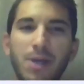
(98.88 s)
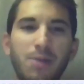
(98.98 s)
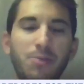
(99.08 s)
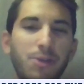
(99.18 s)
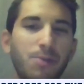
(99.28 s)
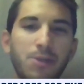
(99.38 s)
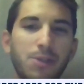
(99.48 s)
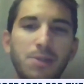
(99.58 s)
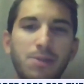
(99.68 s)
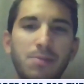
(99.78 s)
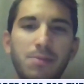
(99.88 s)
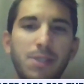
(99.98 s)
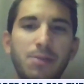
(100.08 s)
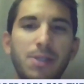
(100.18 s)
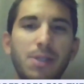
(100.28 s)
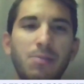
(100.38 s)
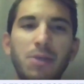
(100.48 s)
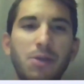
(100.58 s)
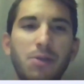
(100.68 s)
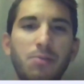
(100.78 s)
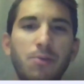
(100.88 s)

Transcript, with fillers: country was seriously beyond